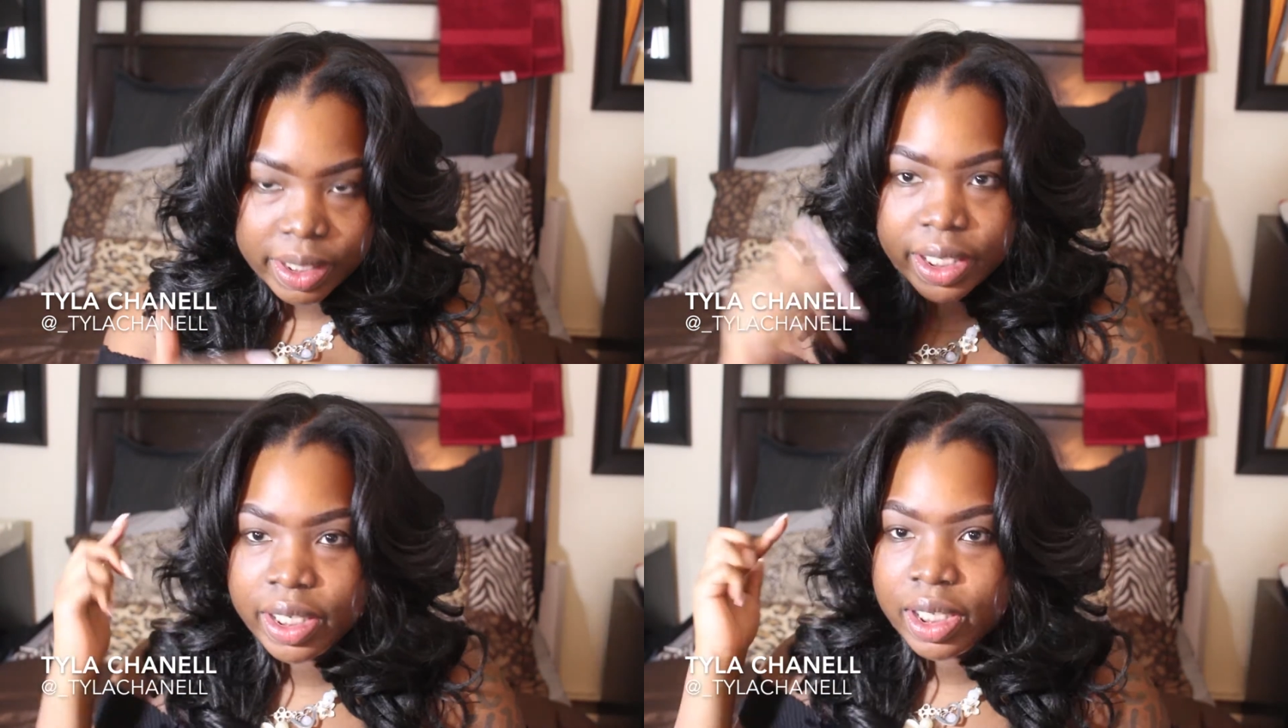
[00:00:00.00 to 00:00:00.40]

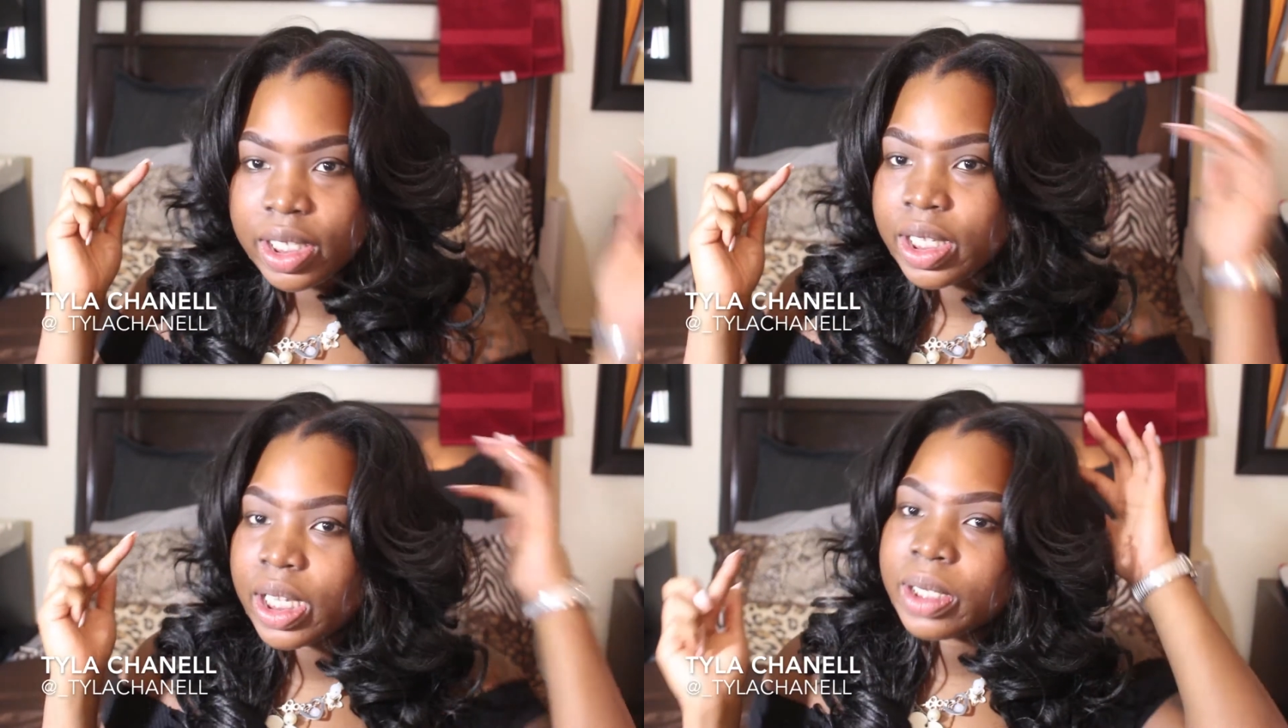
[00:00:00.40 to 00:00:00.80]
Hair
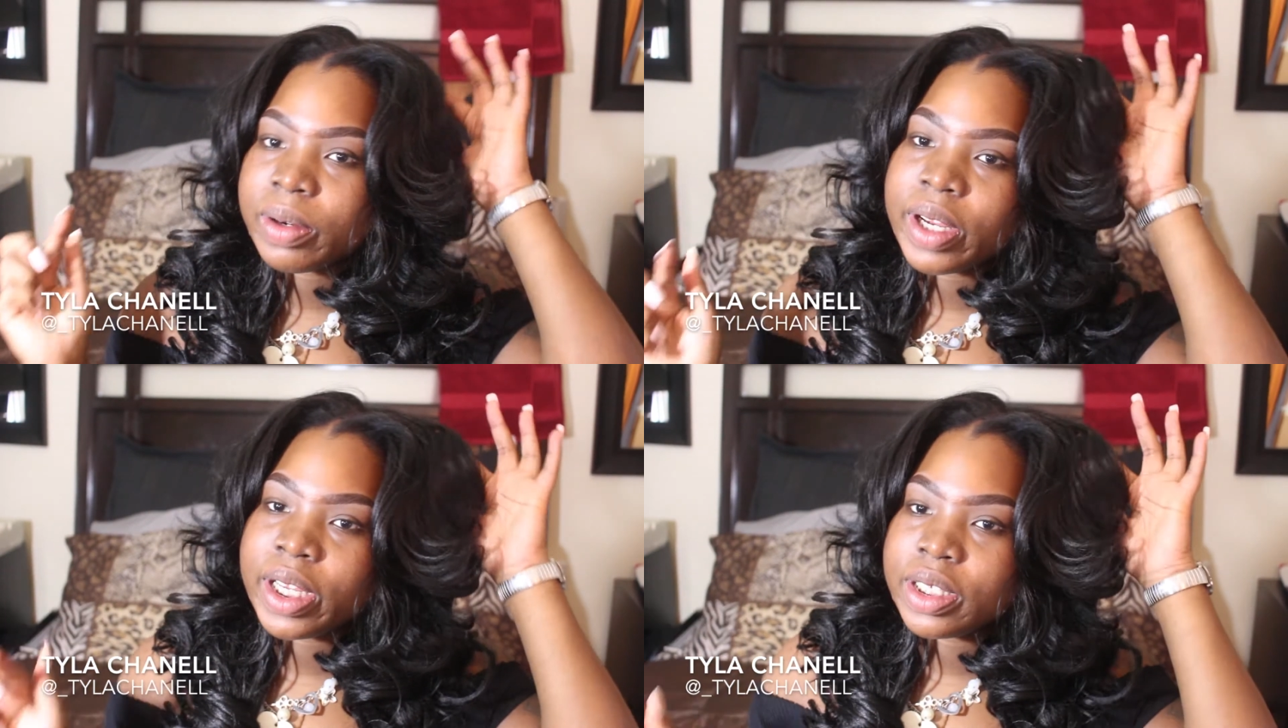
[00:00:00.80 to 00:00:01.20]
looking kind of
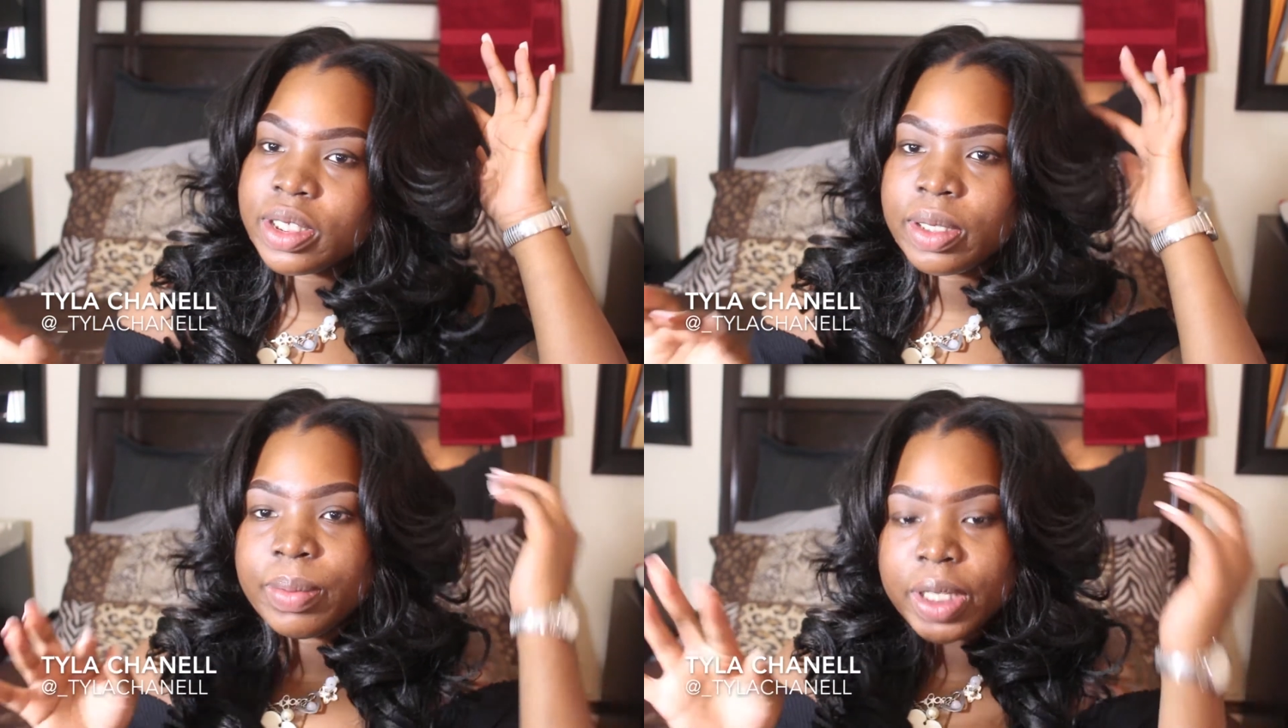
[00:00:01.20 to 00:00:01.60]

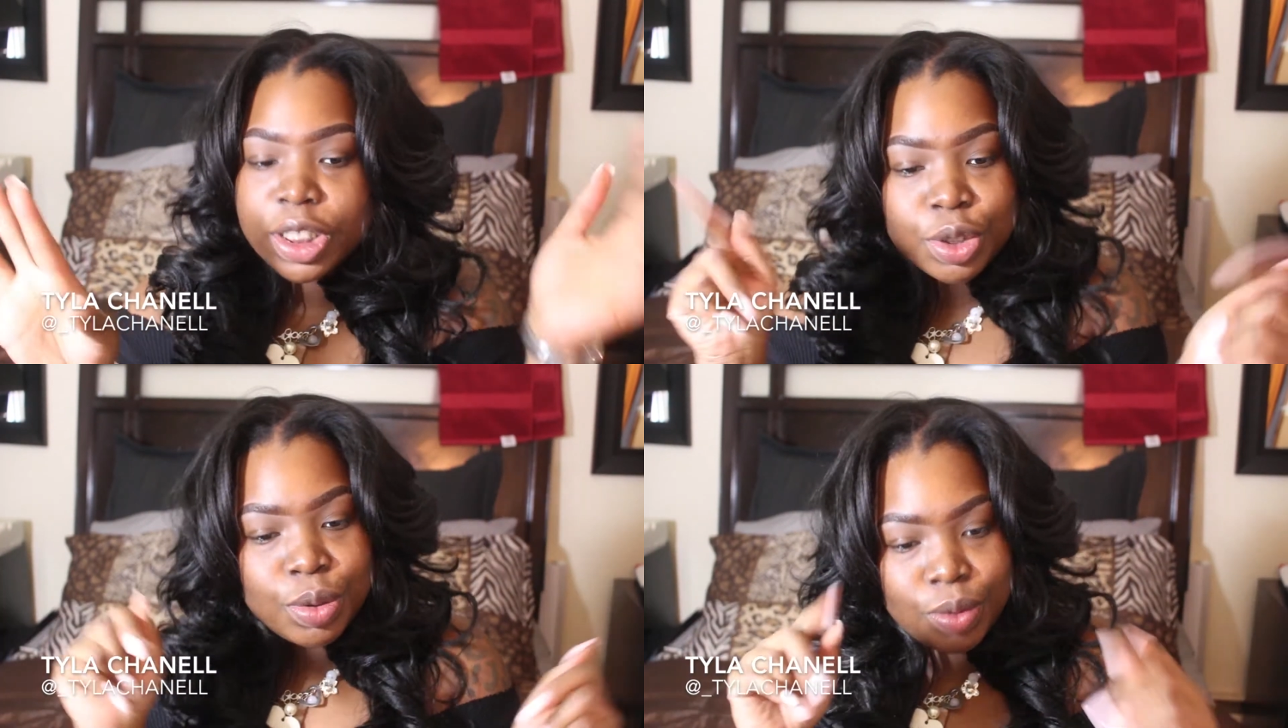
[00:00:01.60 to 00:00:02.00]
crazy,
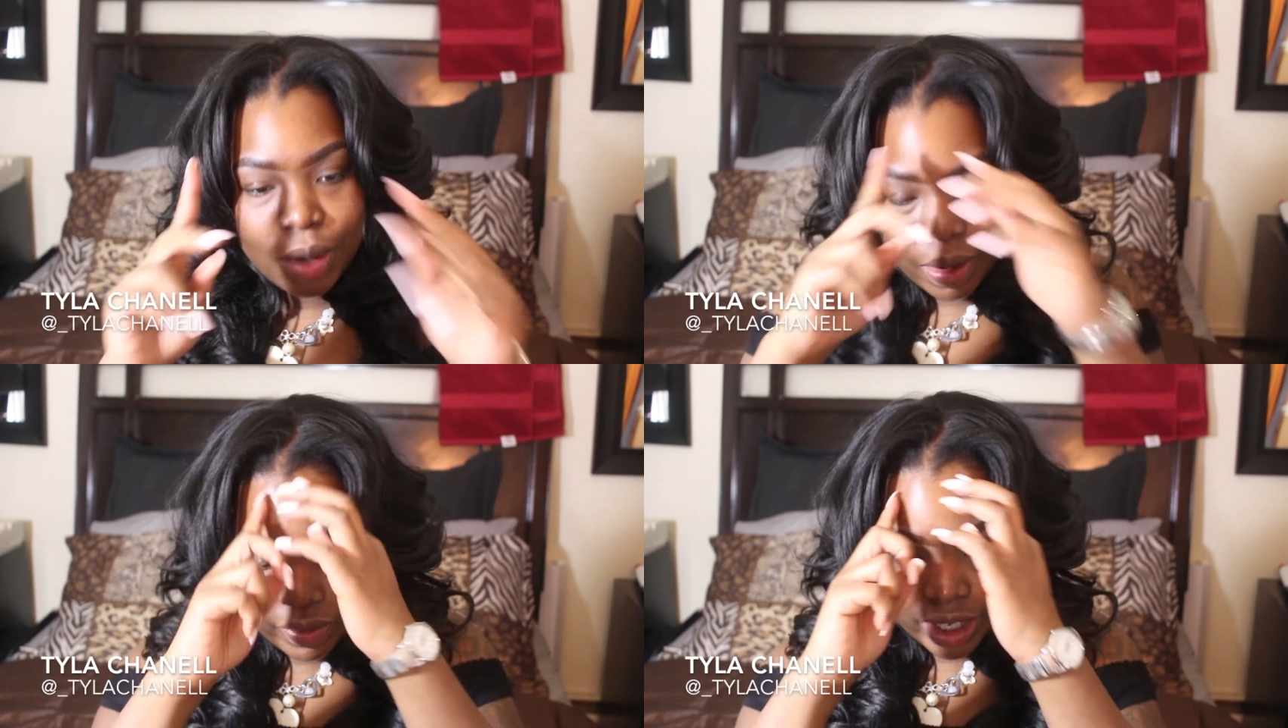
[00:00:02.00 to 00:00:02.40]
but you
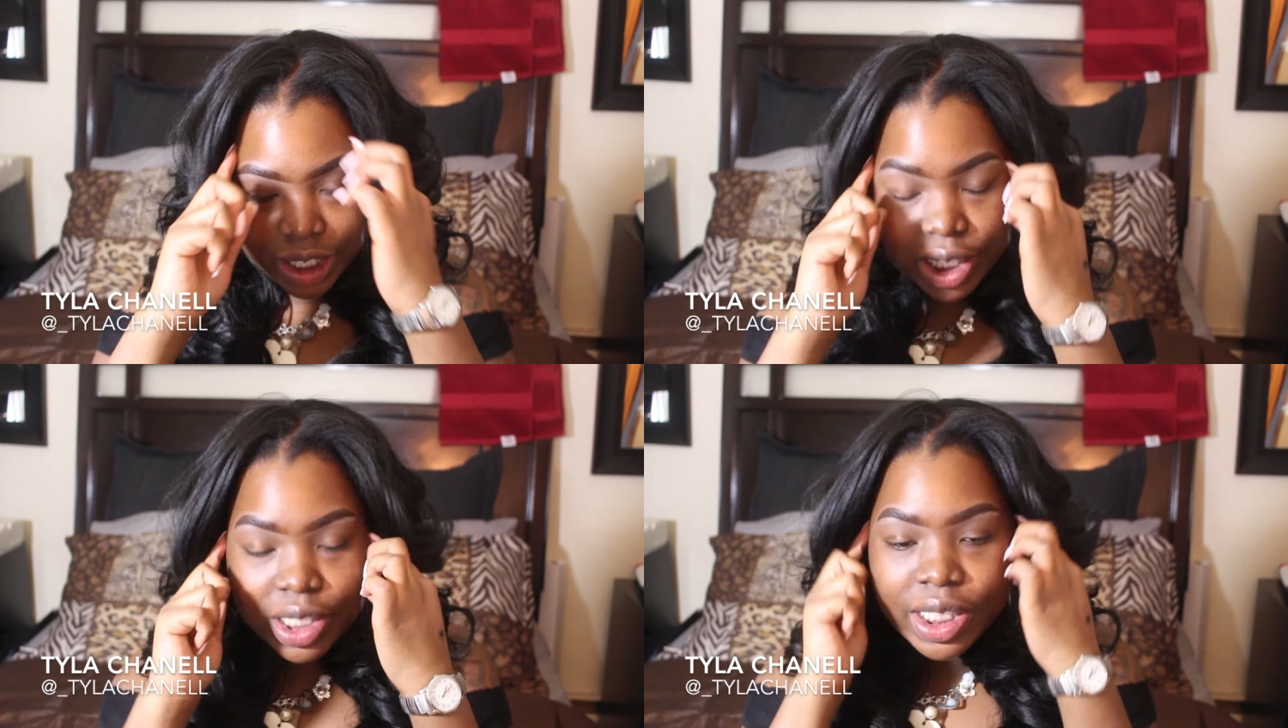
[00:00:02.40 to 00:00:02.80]
know, I'm gonna
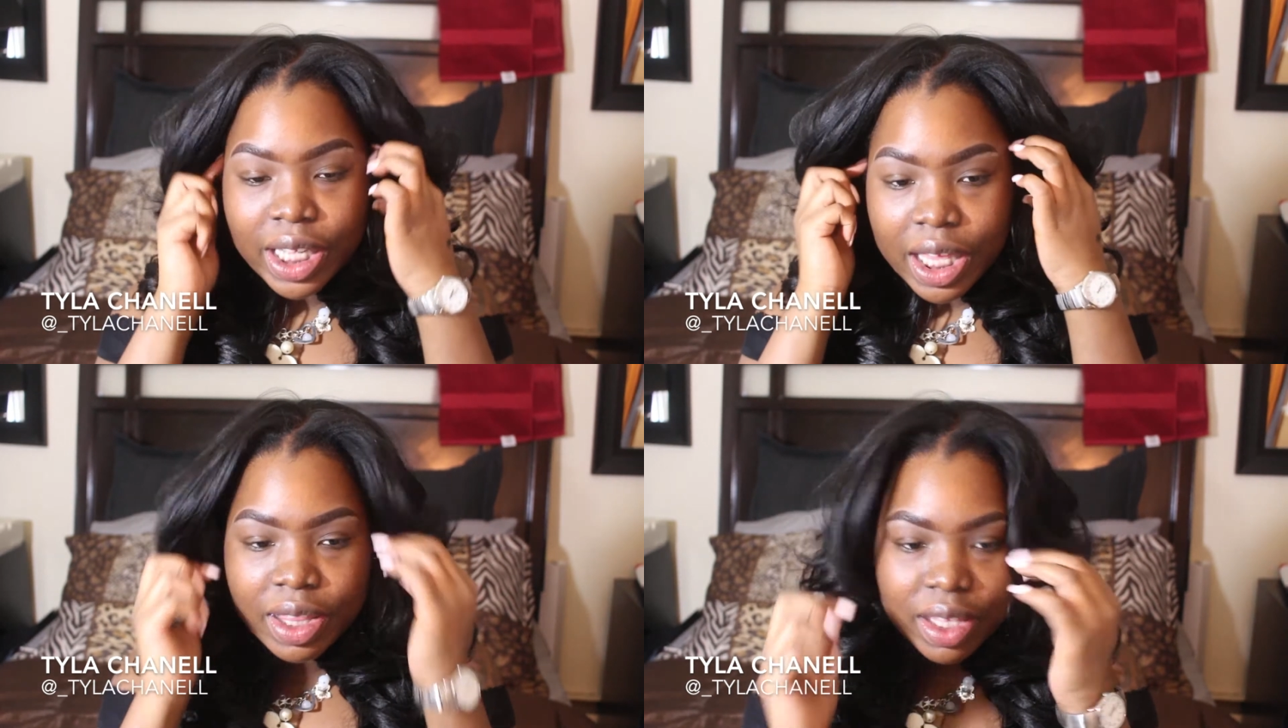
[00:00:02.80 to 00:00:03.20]
get it
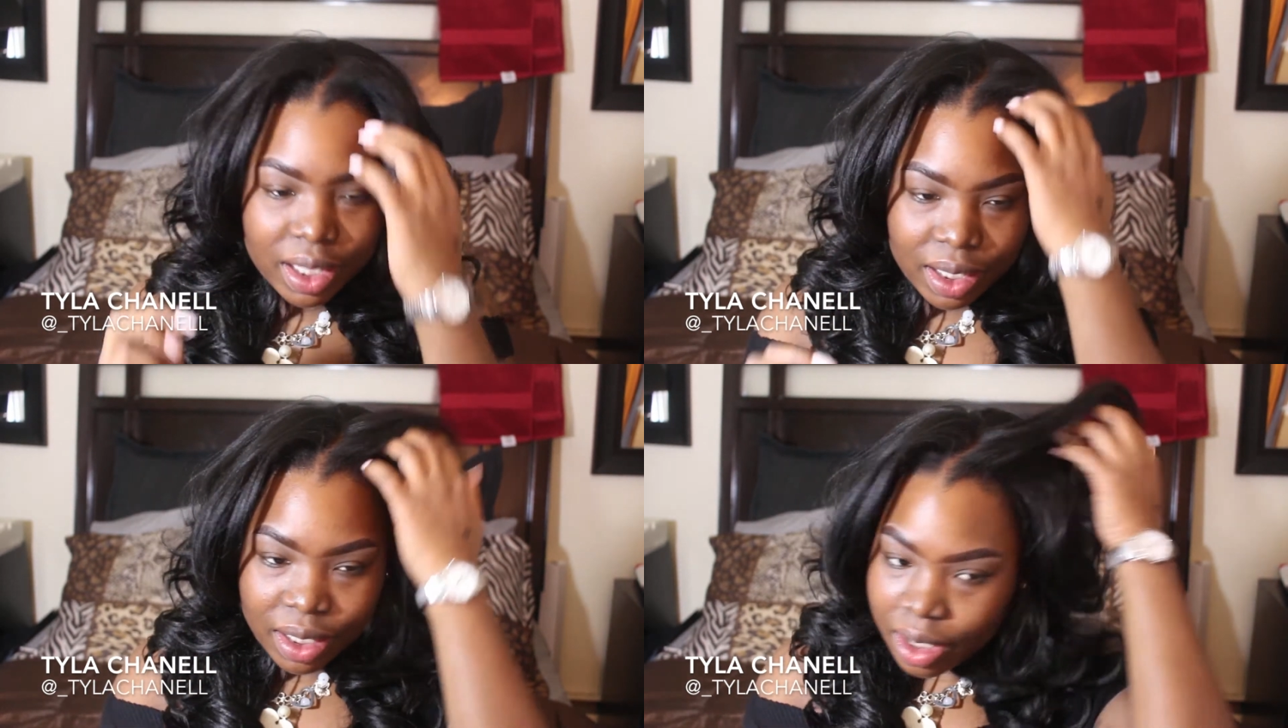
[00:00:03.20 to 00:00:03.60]
together.